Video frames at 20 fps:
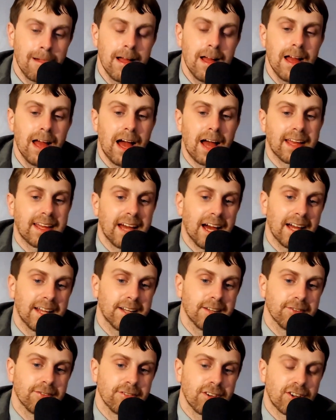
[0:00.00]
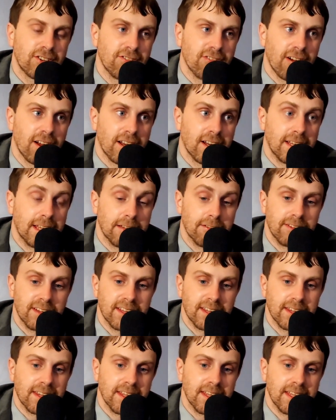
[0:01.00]
I kind of regret
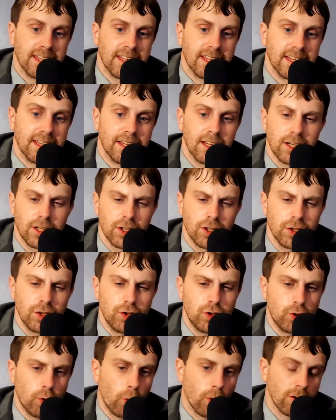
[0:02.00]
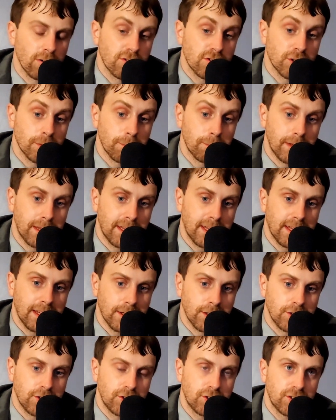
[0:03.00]
giving the Georgia
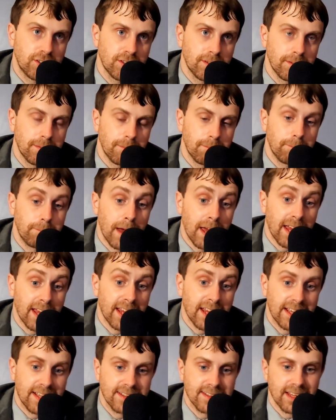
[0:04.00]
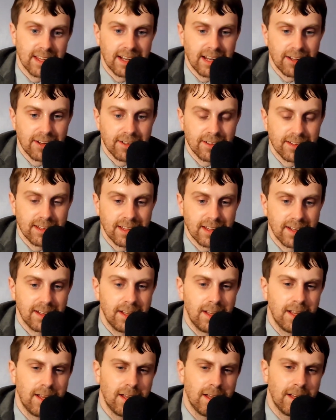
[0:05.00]
Peach Bang a 10 out of 10.
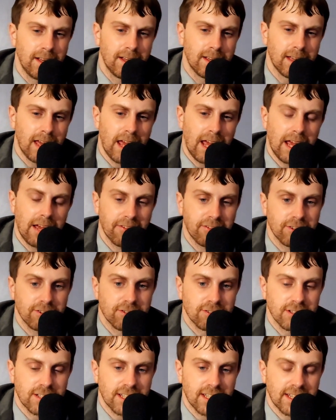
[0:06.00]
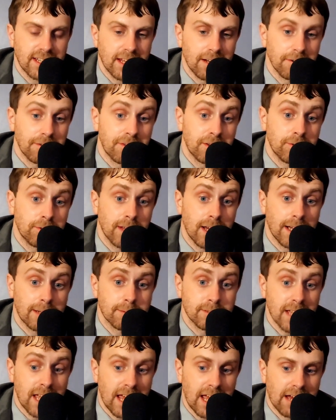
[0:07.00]
After drinking that a few
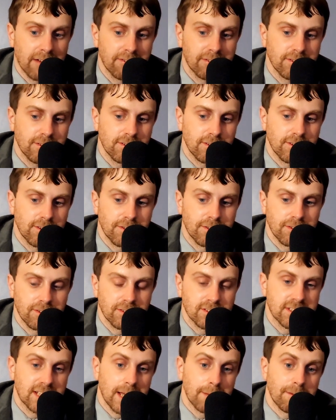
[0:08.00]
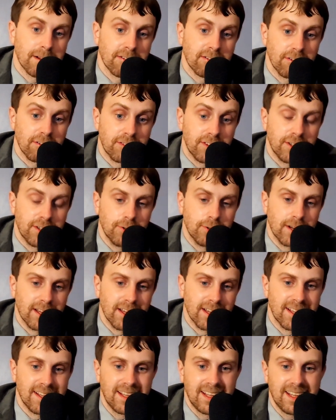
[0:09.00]
times after the first time I reviewed
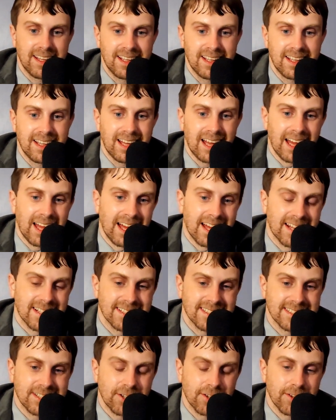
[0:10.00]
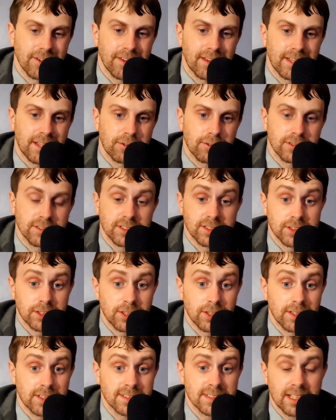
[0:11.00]
it, I honestly don't think it was as
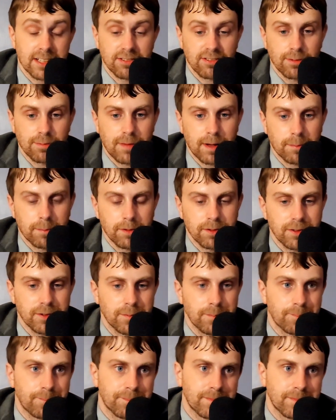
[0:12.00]
good as I remember.